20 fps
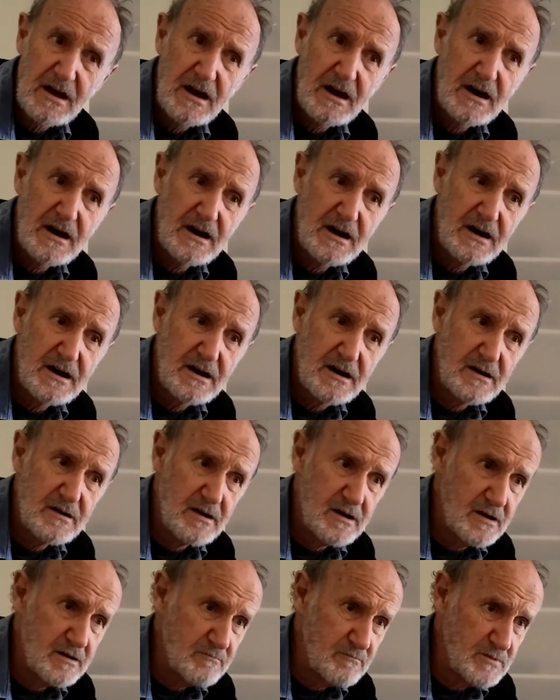
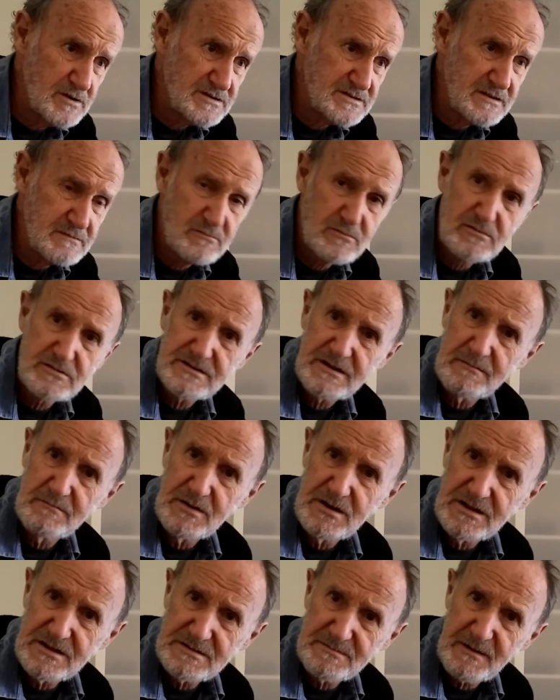And we said, well, does that
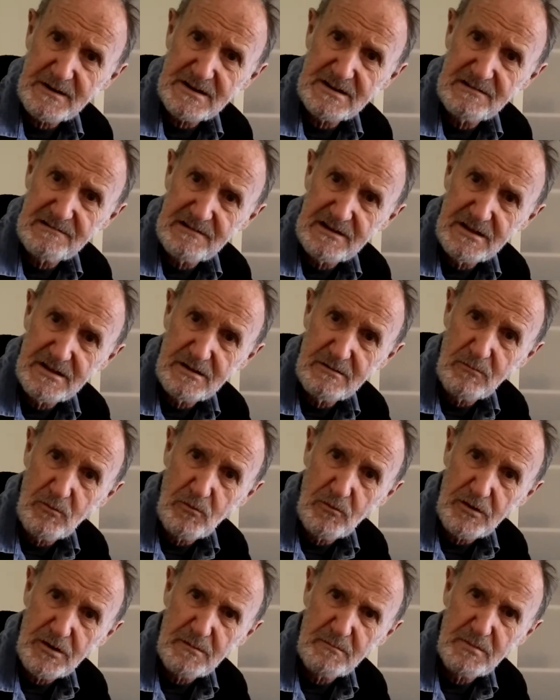mean there's bacteria in the
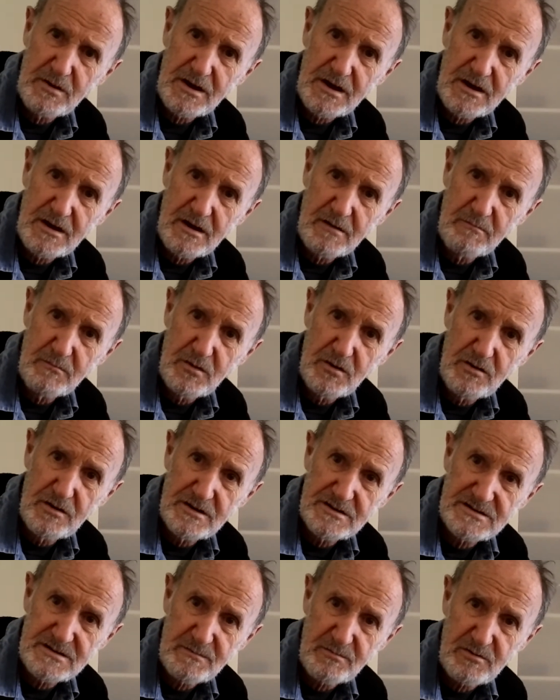water, being a
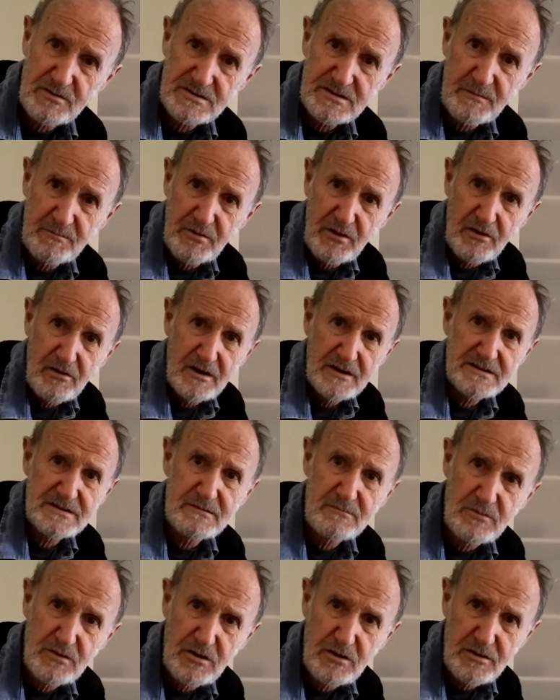municipal supply? He
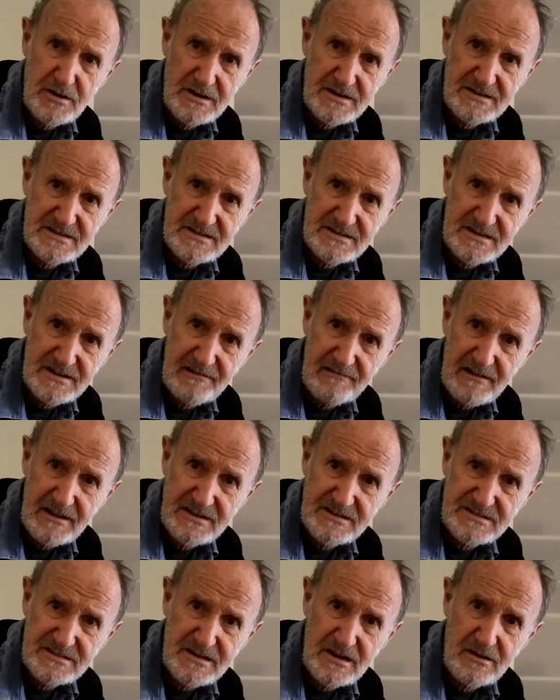said, well, not necessarily
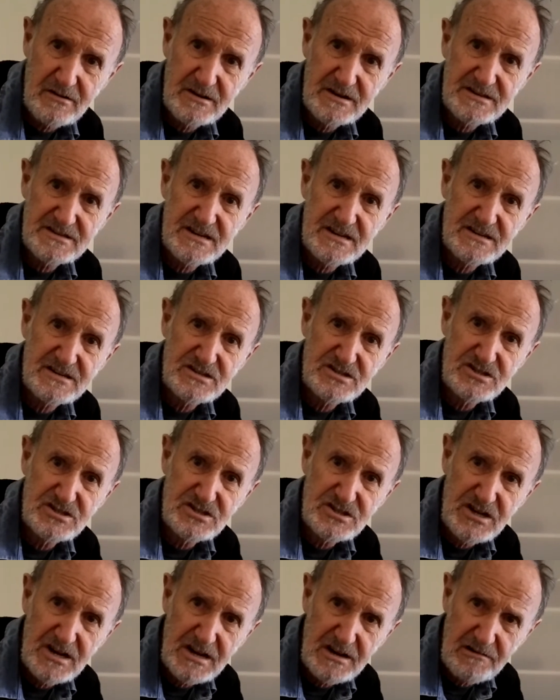so. He said,
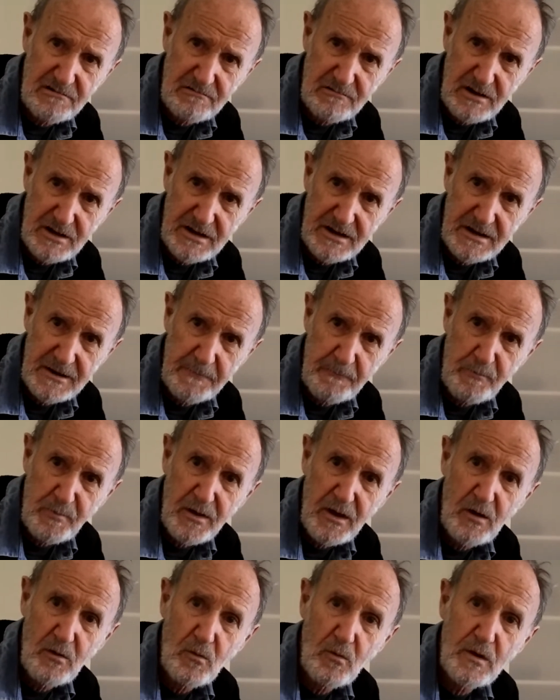generally,
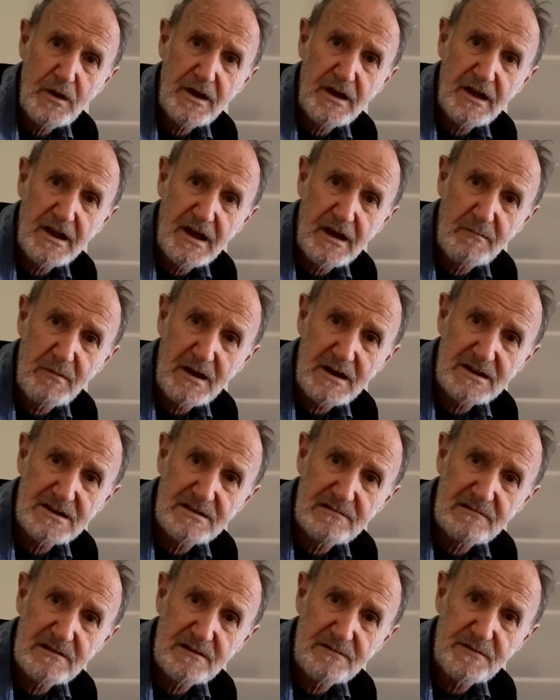we get our
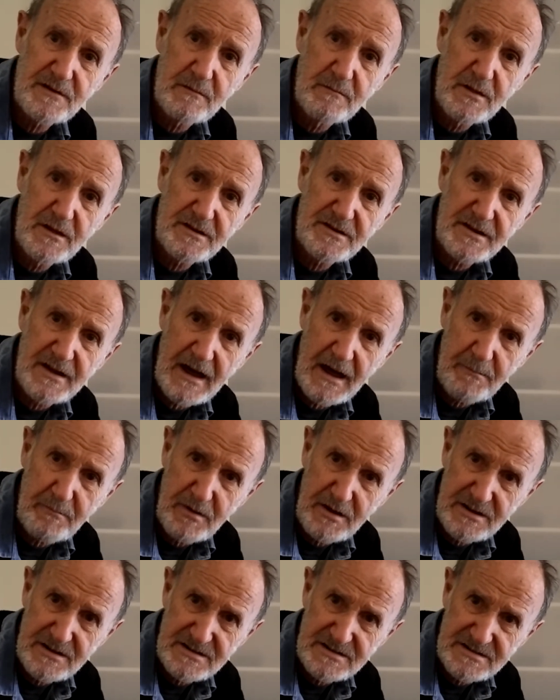bacteria from the tap
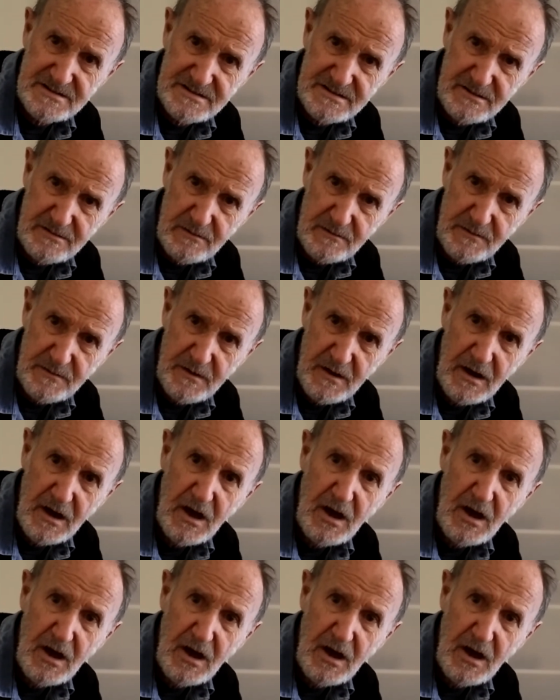itself,